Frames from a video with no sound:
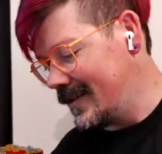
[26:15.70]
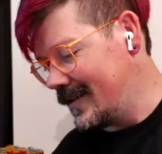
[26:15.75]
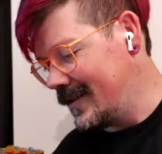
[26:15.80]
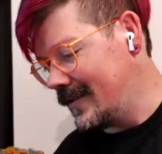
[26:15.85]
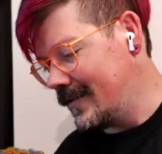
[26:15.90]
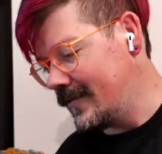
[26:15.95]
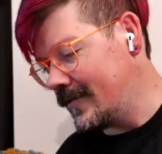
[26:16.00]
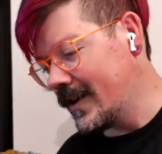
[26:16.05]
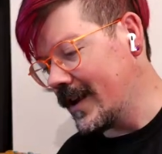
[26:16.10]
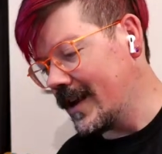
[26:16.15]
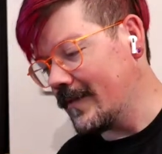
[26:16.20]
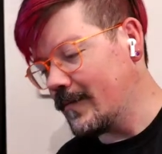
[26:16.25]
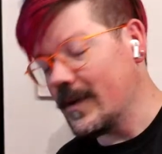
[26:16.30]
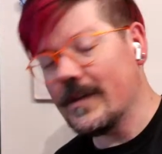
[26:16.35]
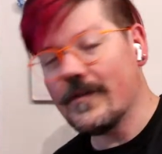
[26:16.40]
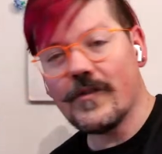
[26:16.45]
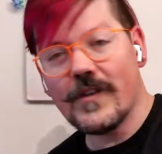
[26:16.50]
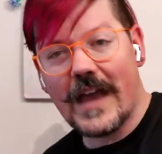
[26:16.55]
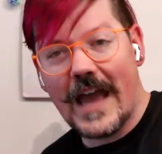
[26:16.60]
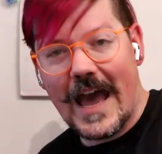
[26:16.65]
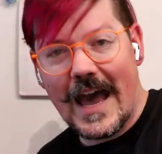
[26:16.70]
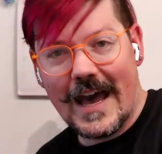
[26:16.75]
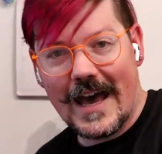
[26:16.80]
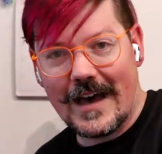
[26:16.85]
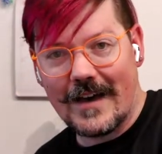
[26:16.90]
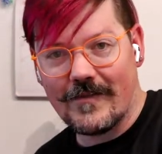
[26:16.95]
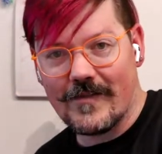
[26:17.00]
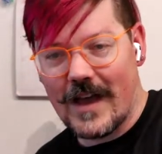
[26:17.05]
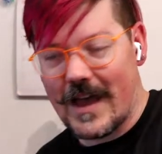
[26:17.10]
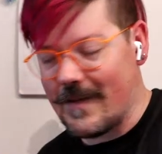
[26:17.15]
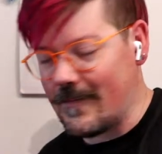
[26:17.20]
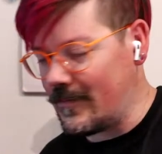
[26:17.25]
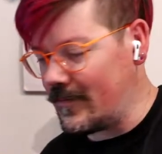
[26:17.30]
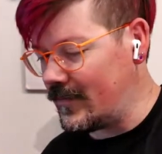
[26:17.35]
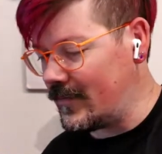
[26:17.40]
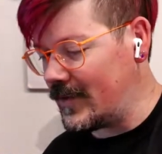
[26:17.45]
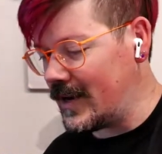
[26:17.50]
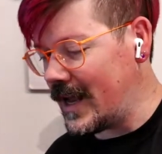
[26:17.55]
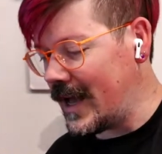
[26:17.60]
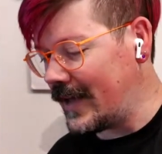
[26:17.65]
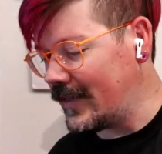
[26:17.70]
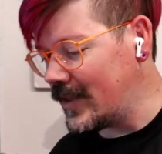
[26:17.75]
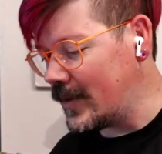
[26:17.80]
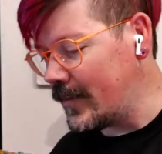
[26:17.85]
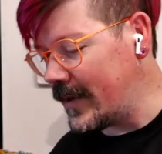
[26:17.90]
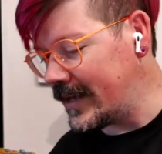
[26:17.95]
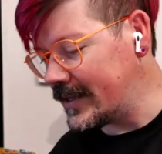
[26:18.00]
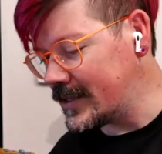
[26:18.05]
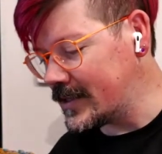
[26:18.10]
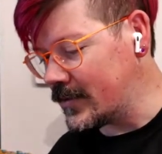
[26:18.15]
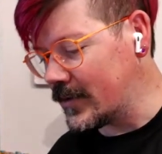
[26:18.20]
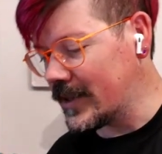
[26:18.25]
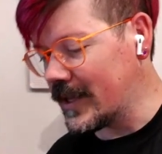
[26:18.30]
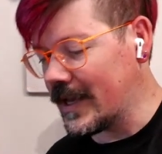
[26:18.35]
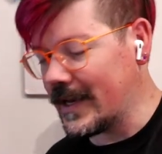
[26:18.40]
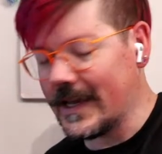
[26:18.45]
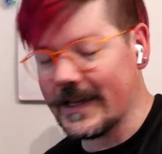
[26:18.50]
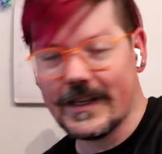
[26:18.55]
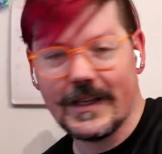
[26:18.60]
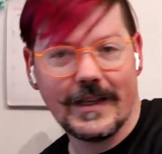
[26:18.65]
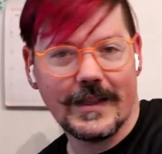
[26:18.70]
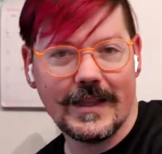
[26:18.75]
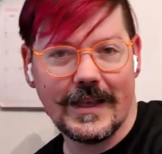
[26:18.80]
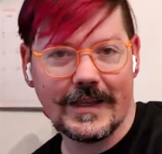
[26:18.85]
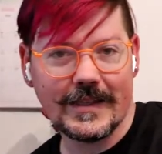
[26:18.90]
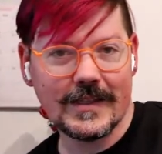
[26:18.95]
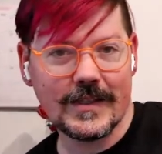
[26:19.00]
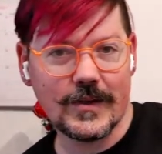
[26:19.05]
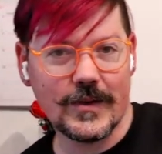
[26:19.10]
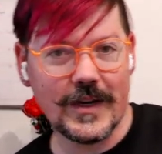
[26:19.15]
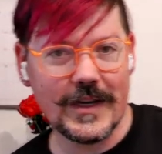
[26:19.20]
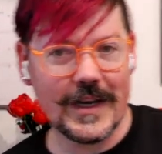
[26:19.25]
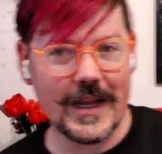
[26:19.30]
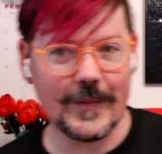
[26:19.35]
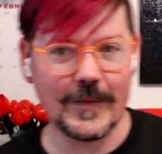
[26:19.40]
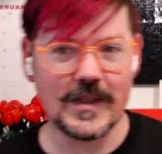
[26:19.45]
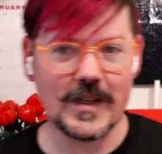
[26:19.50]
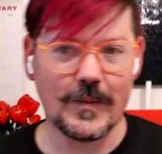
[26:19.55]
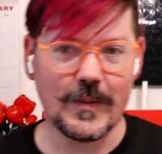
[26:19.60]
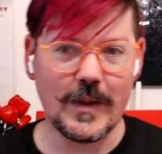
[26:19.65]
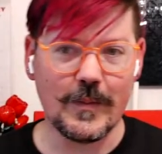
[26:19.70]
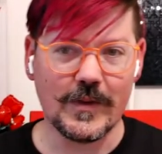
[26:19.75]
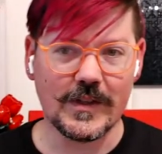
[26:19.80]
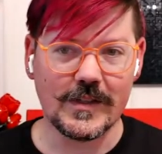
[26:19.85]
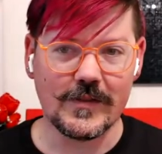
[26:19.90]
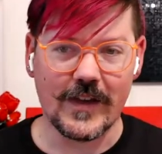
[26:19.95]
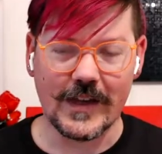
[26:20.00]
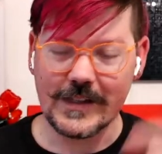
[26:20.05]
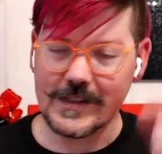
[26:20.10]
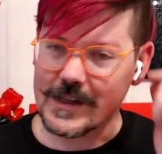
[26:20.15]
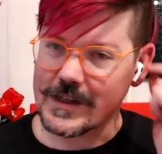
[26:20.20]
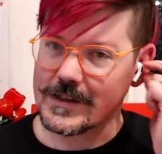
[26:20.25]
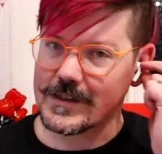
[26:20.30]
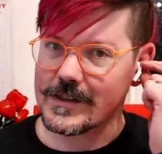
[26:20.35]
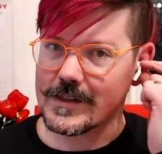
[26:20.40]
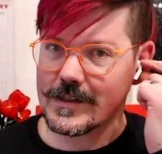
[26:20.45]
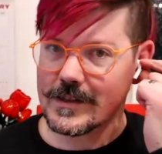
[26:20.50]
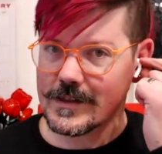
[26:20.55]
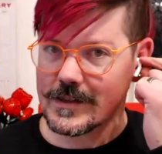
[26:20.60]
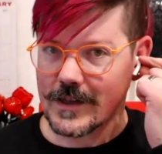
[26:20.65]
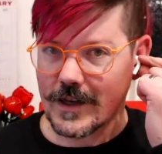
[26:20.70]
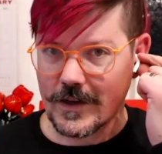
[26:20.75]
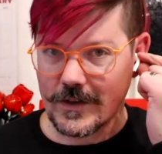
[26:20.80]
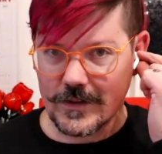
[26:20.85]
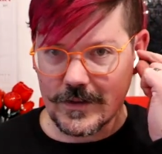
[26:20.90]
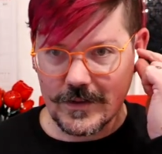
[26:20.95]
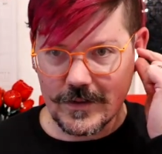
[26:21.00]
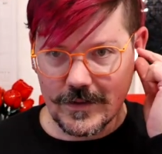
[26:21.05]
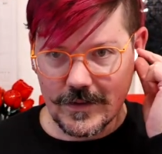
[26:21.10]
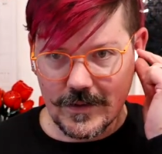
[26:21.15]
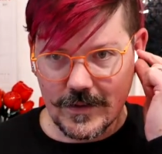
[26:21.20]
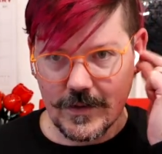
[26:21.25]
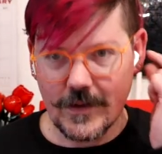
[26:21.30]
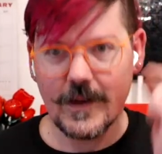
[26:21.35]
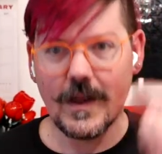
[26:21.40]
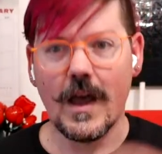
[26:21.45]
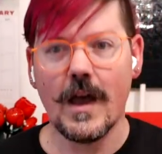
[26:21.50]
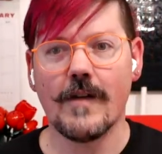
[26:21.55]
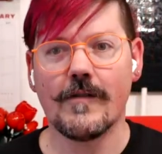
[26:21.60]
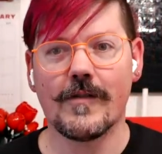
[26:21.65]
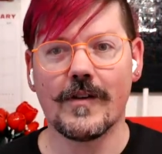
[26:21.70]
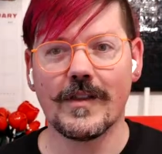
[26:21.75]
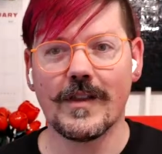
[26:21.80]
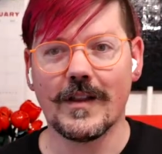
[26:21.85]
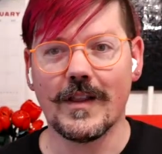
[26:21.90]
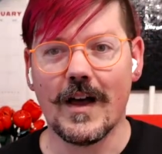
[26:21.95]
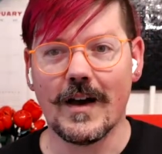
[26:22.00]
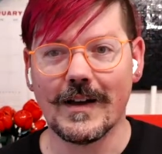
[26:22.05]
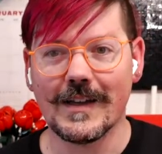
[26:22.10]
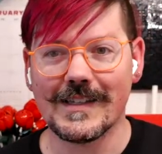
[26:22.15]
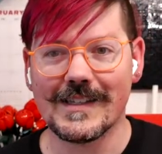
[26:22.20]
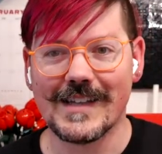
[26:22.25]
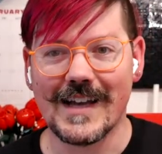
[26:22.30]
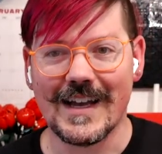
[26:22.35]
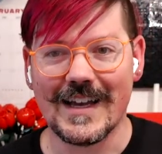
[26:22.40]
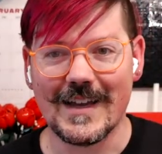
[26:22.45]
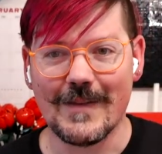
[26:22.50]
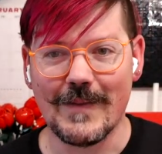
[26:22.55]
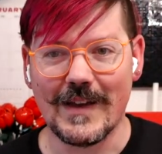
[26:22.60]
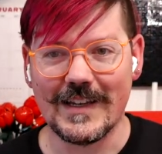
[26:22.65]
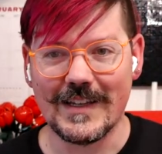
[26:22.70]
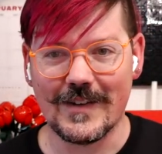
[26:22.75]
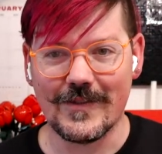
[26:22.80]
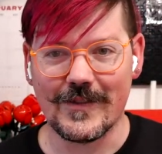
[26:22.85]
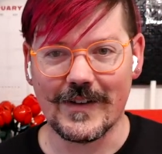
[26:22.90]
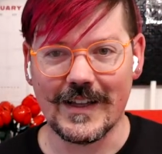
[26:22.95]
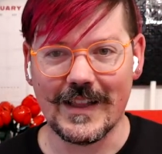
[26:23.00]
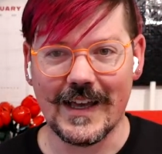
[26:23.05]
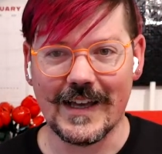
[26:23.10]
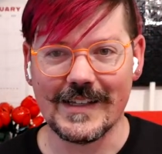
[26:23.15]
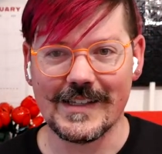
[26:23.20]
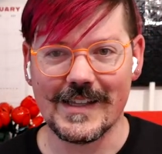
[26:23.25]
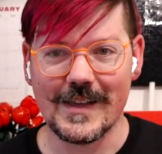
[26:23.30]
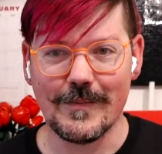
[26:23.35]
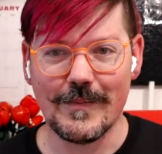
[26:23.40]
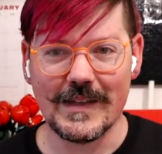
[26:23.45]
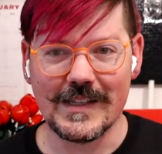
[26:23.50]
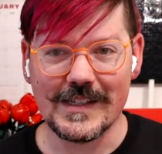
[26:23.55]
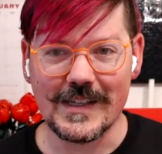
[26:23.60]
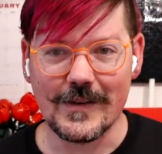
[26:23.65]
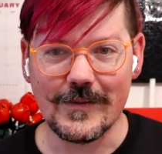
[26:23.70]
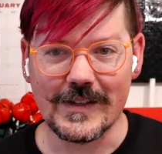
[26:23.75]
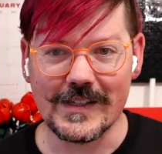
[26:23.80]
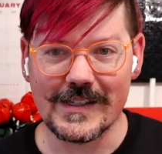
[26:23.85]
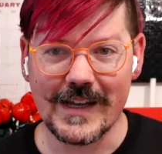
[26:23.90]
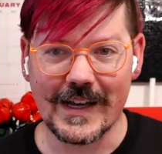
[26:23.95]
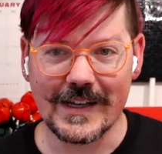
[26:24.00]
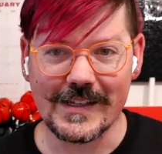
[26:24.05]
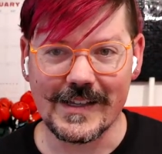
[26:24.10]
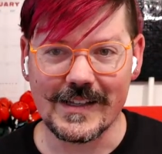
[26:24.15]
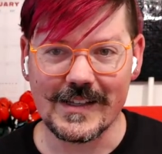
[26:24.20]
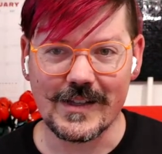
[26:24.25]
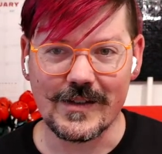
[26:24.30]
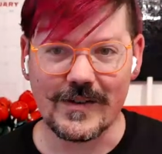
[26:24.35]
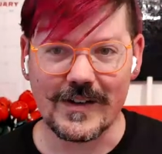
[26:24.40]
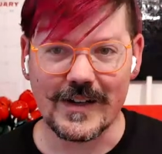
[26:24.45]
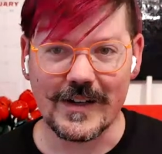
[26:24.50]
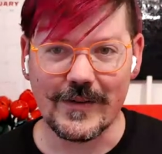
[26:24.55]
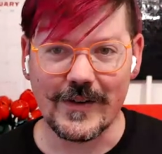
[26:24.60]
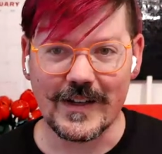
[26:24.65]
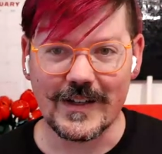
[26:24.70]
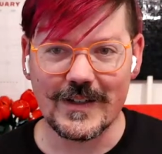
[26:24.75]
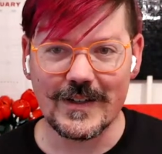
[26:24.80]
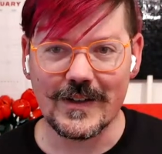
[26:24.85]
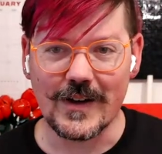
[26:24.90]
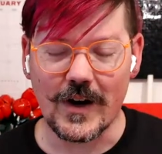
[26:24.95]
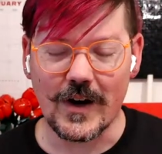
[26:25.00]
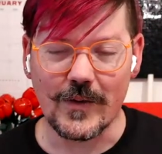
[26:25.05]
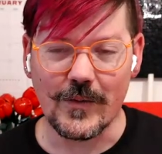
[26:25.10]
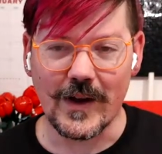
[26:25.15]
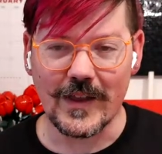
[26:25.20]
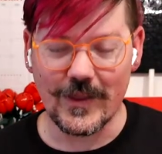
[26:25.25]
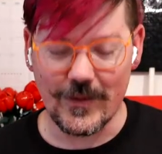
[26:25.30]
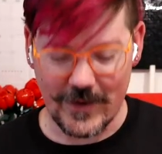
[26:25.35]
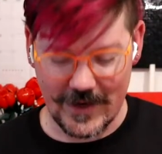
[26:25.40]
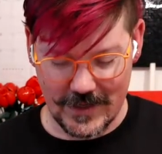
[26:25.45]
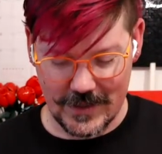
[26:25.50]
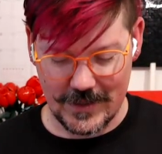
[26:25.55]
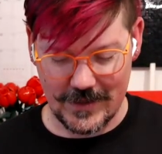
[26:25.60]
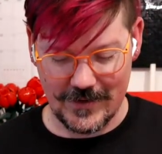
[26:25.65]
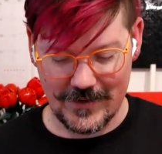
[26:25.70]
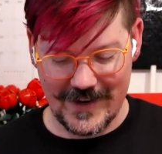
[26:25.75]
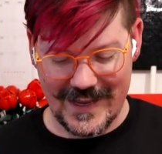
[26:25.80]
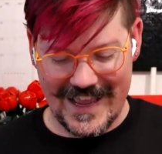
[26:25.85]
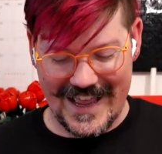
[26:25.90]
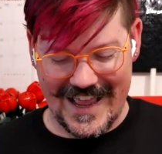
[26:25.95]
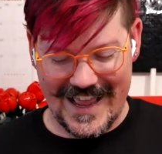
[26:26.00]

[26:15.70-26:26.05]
Forgive me if we have. I'm not the best with connecting like screen names to people's faces. So for the longest time, I didn't realize that Missy was Texas 312 or 132.